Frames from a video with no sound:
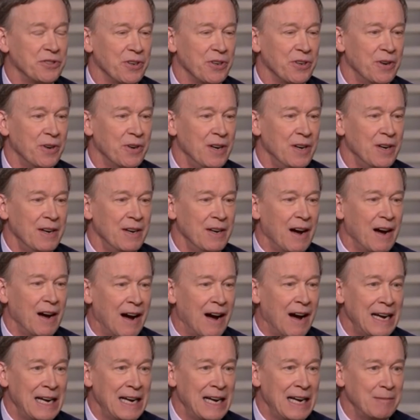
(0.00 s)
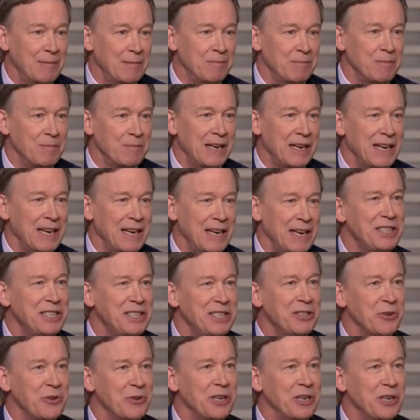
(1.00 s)
So I am, and it's
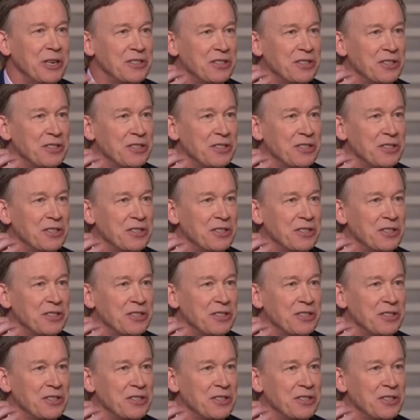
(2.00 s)
different.